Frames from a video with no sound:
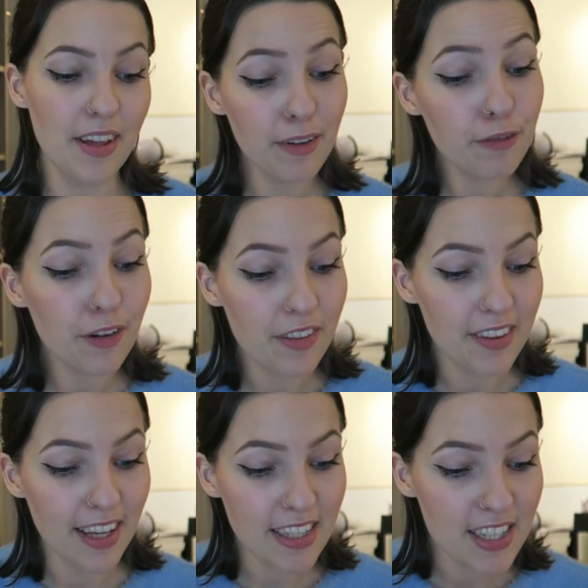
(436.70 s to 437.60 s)
Then for the
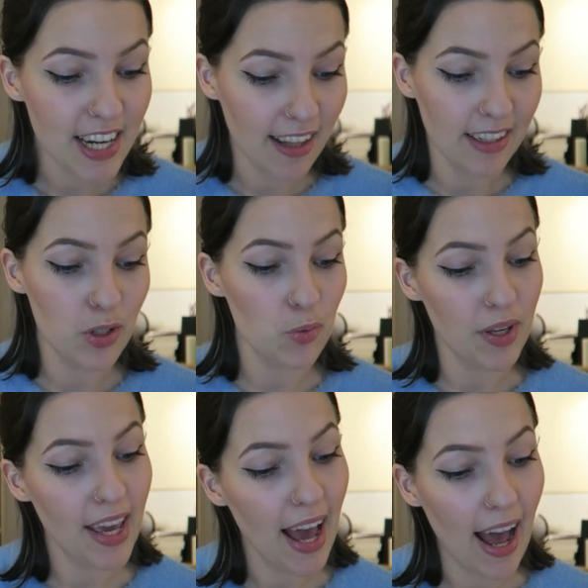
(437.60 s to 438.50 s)
next challenge,
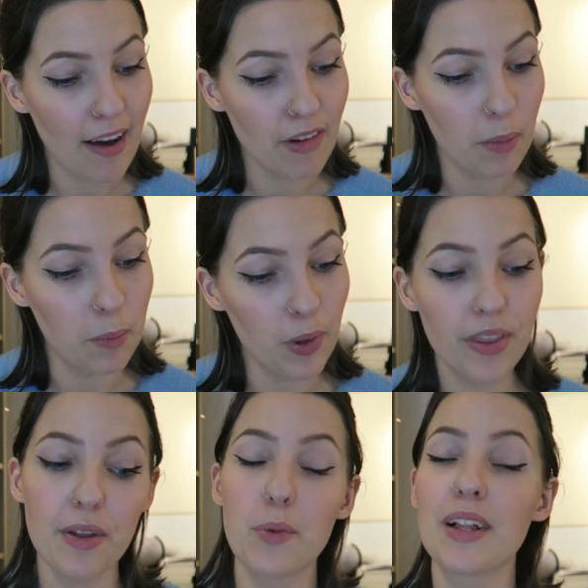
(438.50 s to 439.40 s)
we have a book
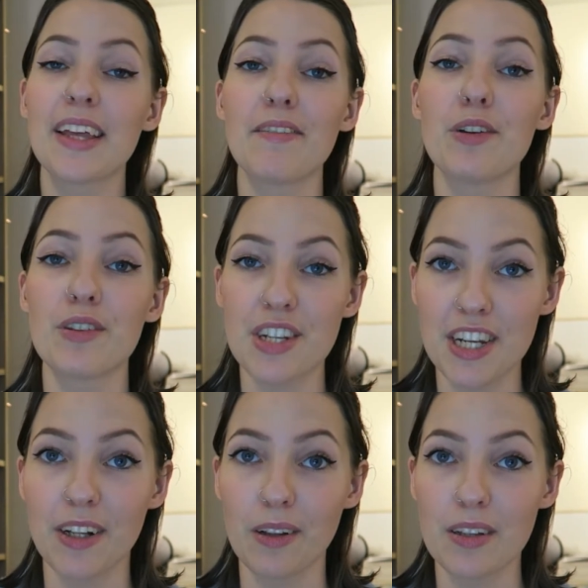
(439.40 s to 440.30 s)
that will give you
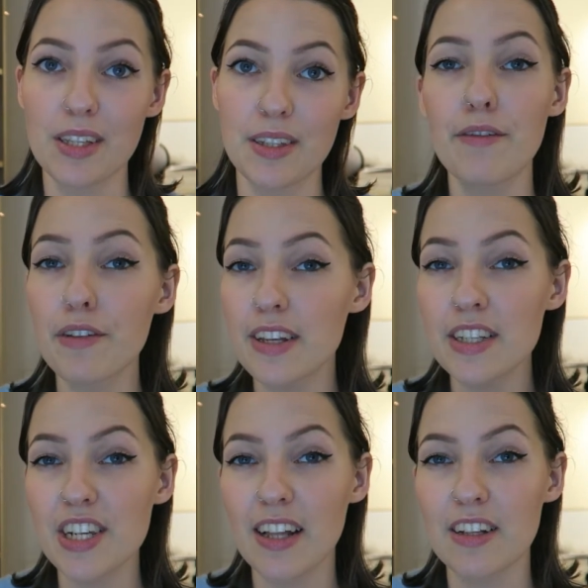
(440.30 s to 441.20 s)
chills. And for
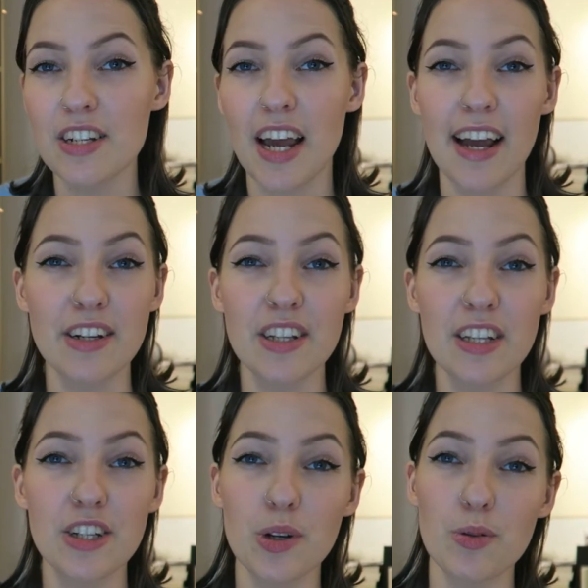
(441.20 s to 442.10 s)
this challenge, I
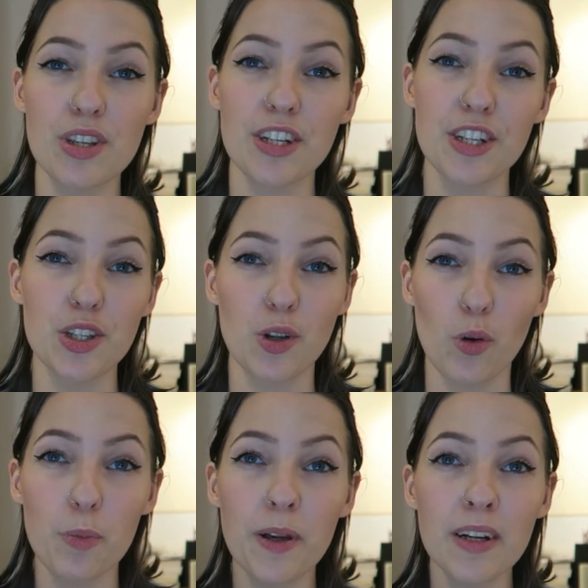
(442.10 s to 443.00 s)
actually chose a
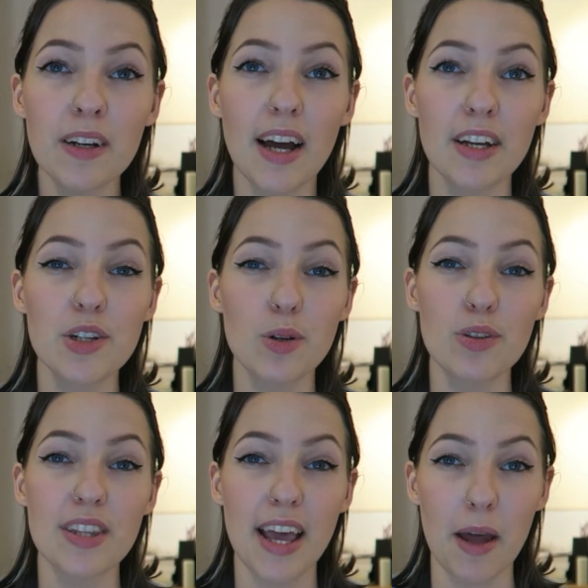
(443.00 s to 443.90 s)
dystopian. I
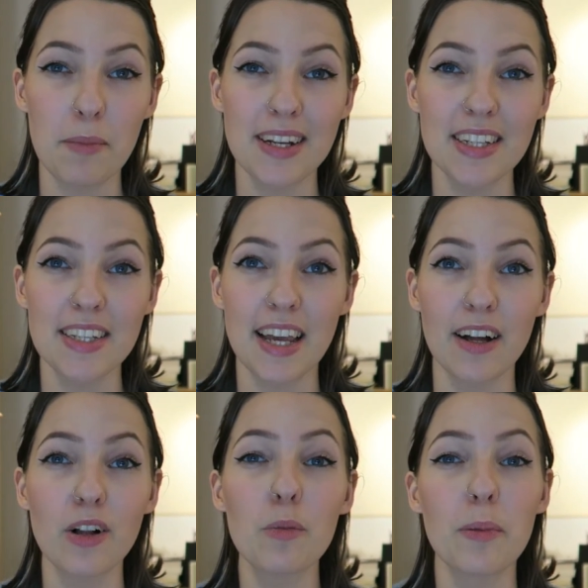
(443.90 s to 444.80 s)
chose The Handmaid's
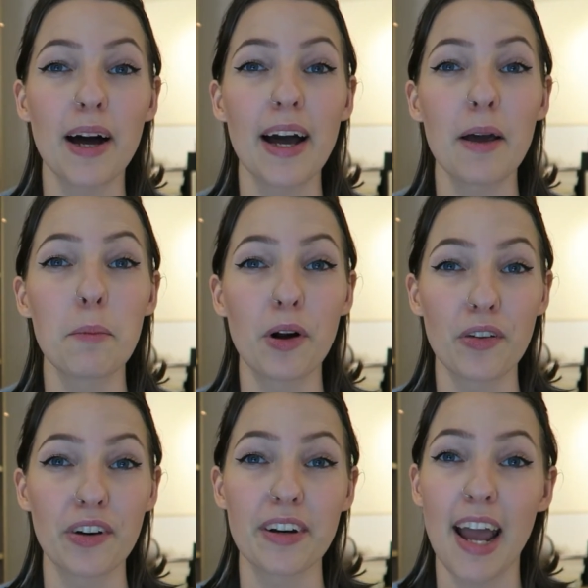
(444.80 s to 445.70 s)
Tale by
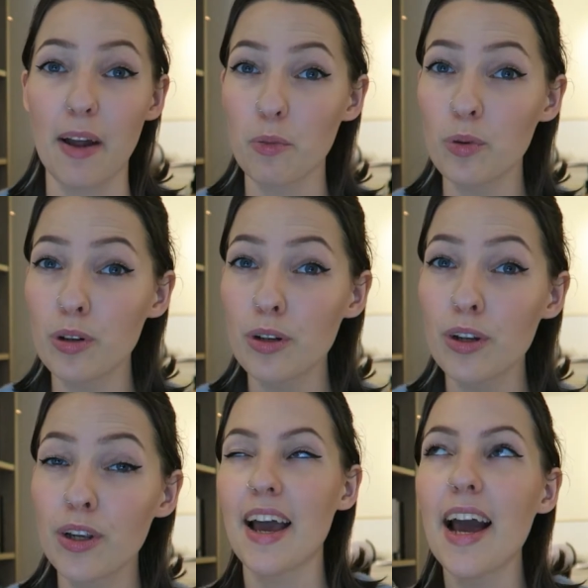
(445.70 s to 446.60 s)
Margaret Atwood.
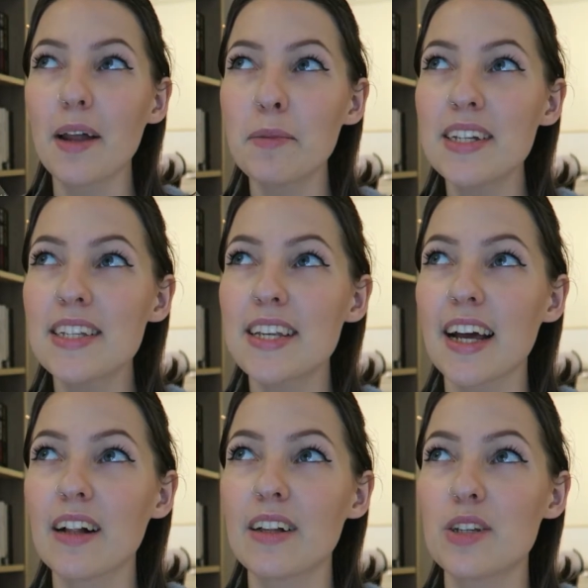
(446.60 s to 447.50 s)
The Handmaid's
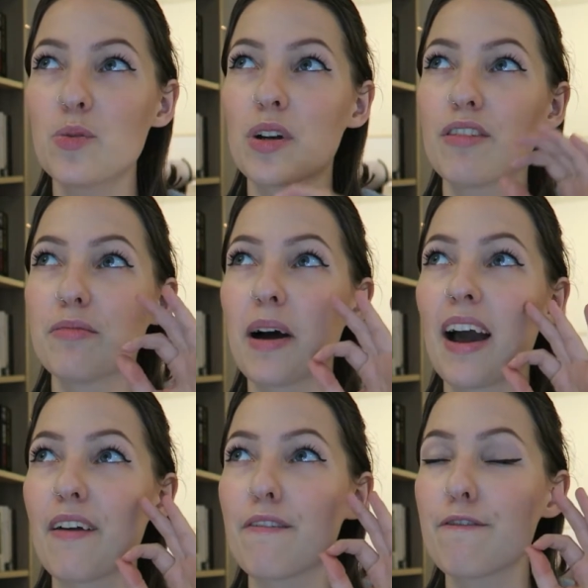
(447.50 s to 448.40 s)
Tale is one of
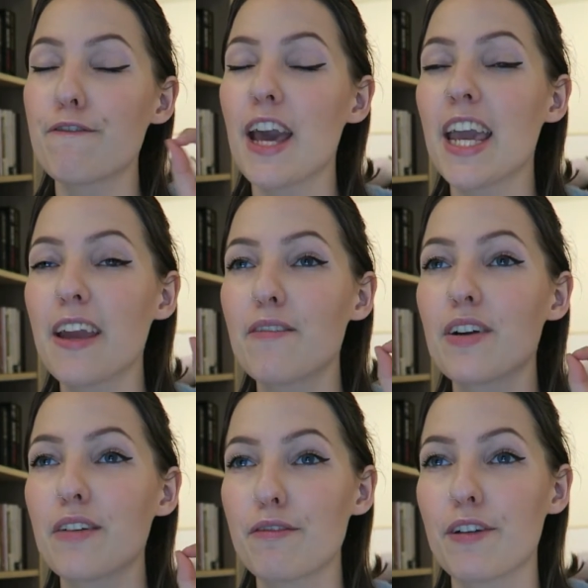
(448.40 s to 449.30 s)
my
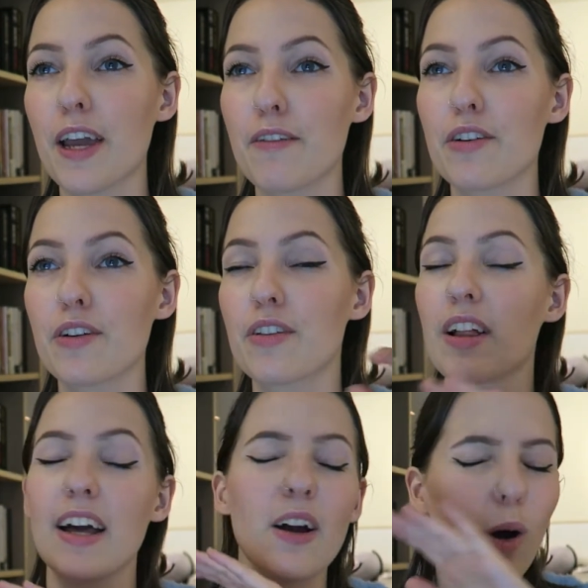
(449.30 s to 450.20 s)
favorite,
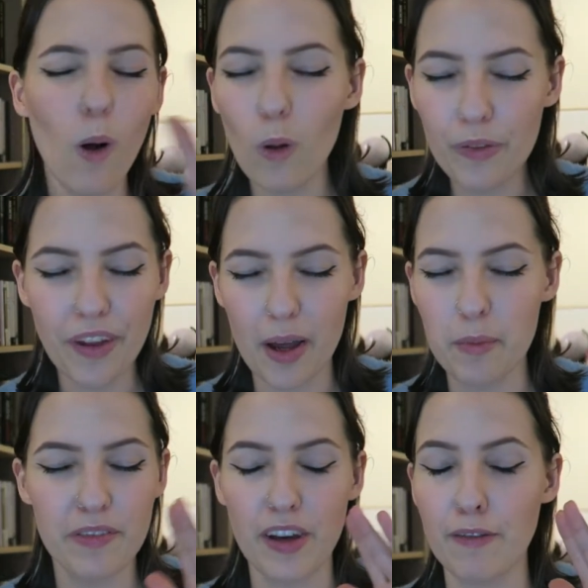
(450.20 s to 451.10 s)
like
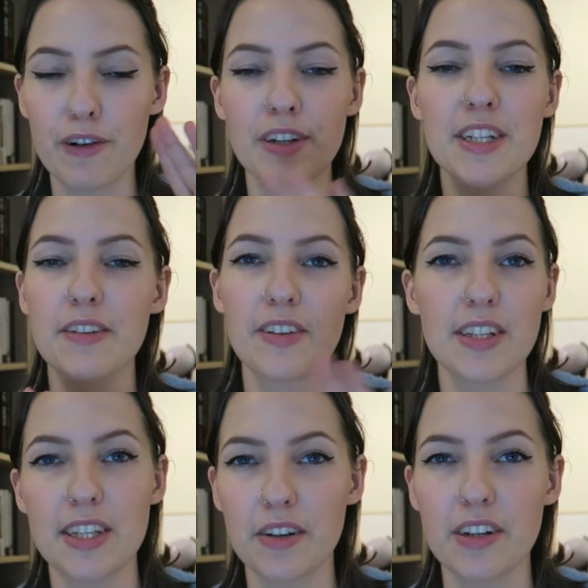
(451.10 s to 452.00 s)
all-time favorite
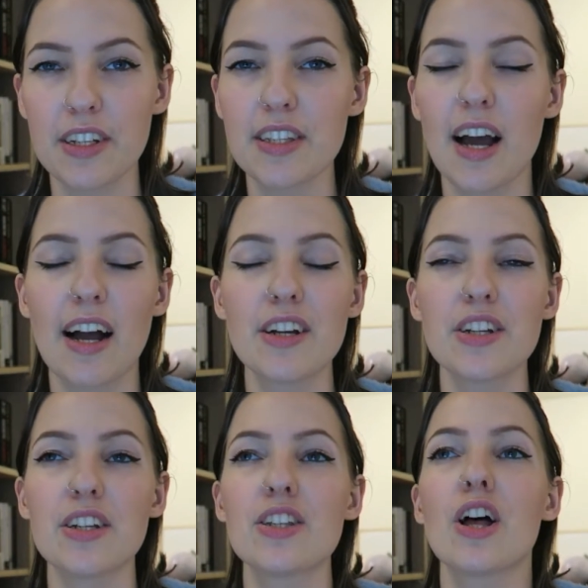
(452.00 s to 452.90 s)
TV series. I
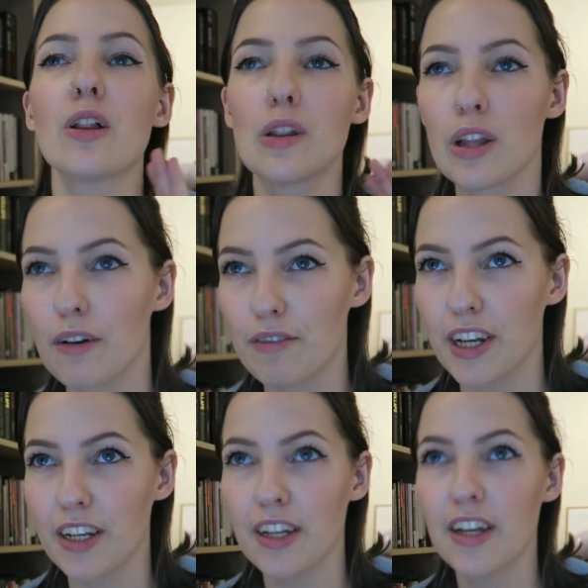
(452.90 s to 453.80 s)
just loved
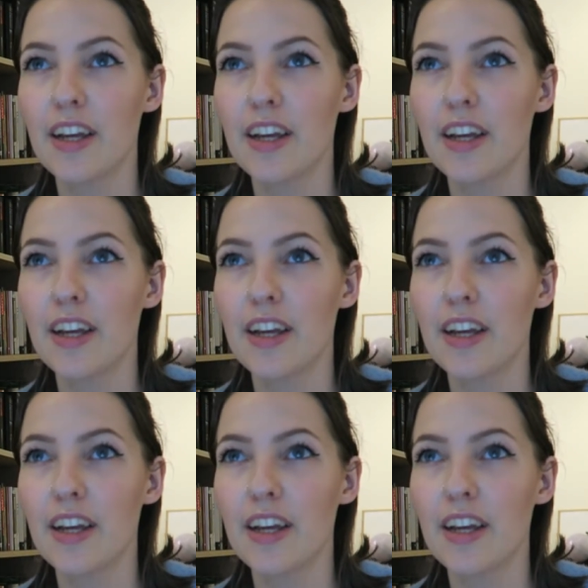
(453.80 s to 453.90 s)
it.